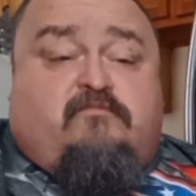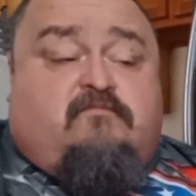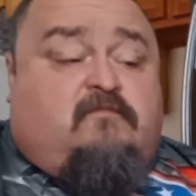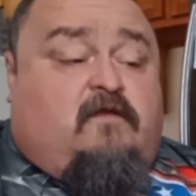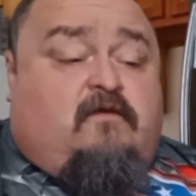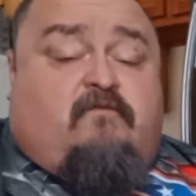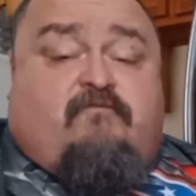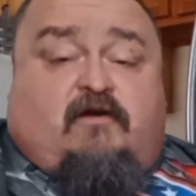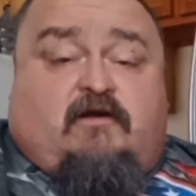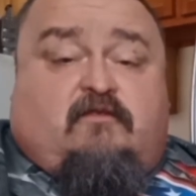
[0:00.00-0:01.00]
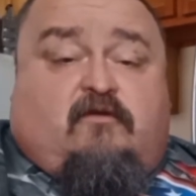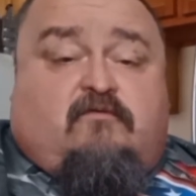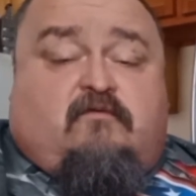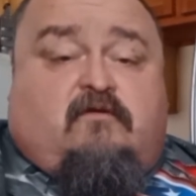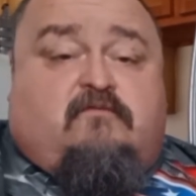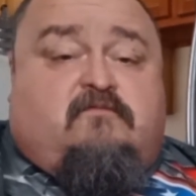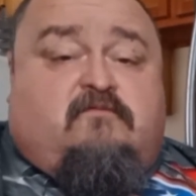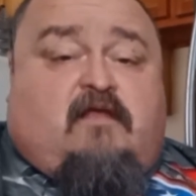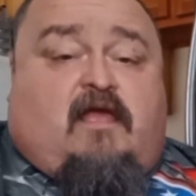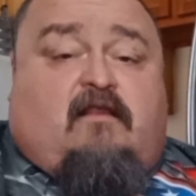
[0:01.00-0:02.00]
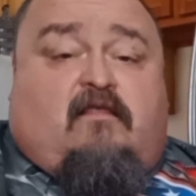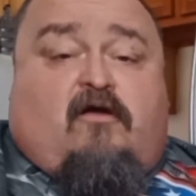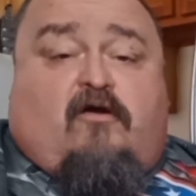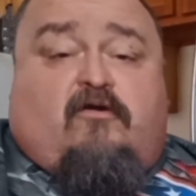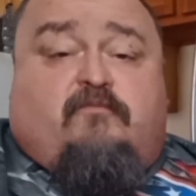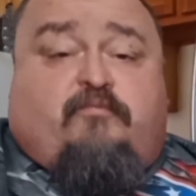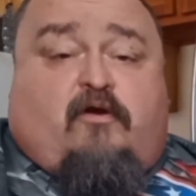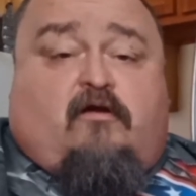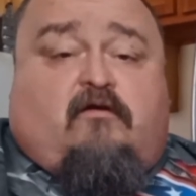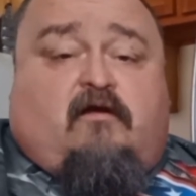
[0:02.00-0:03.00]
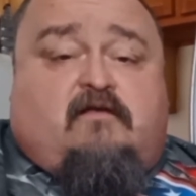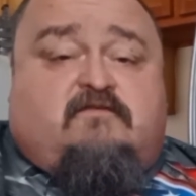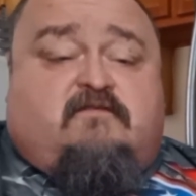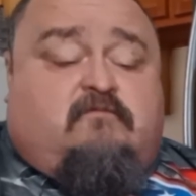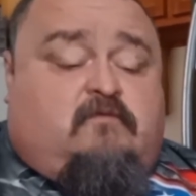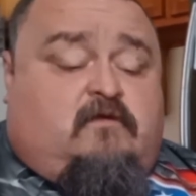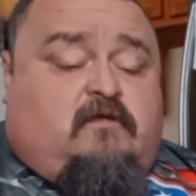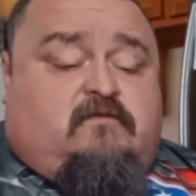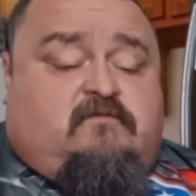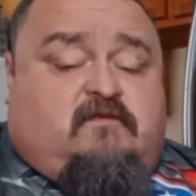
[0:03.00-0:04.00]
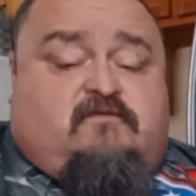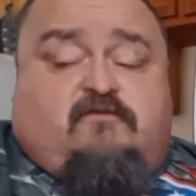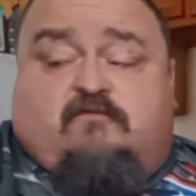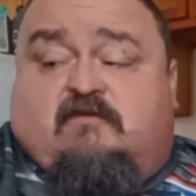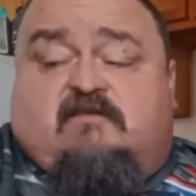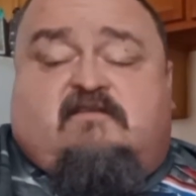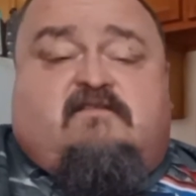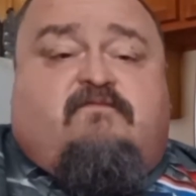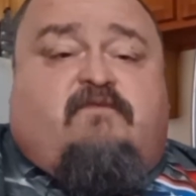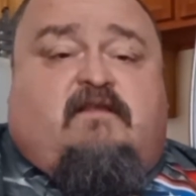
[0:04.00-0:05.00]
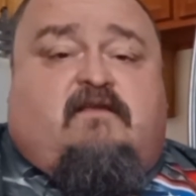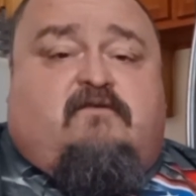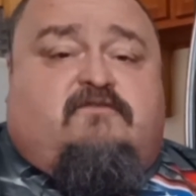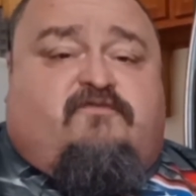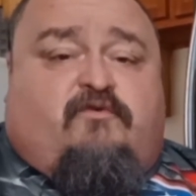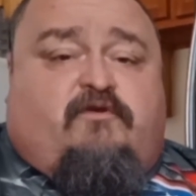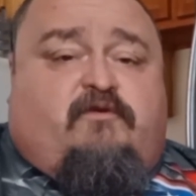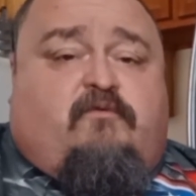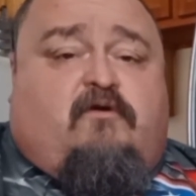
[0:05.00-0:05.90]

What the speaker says: very long road, and a hard progress to do these videos for you all.